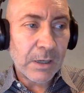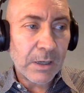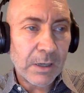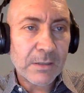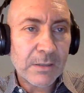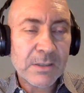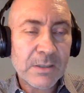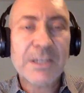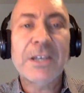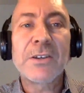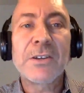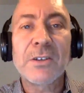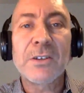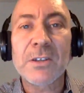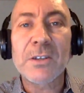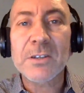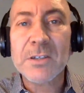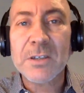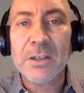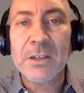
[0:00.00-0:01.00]

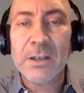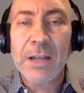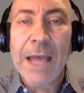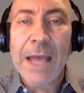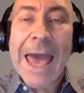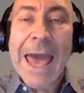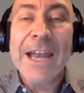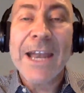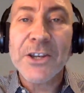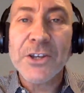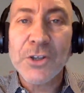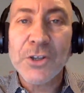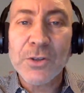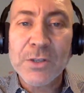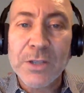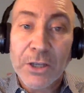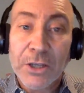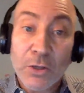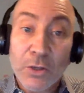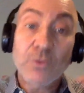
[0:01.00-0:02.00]
skills and attitudes
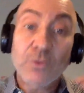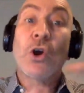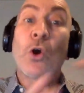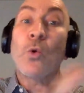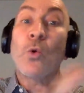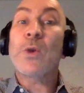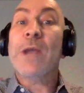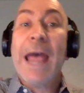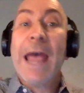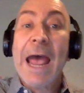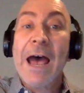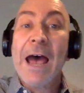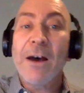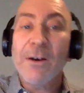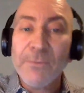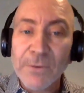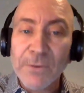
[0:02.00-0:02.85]
that you don't have